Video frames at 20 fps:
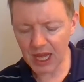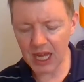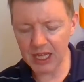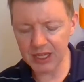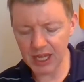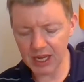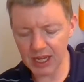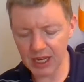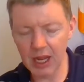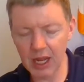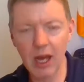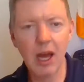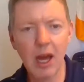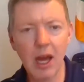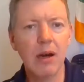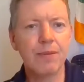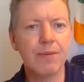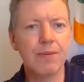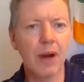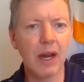And then
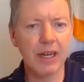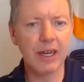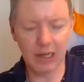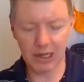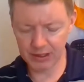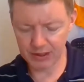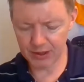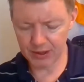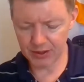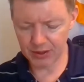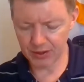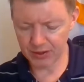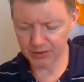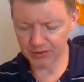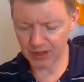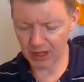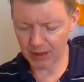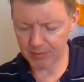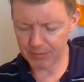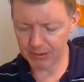finally, third
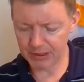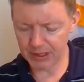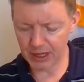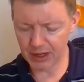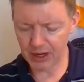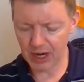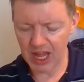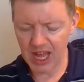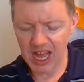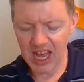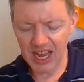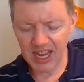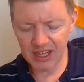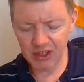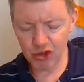example there.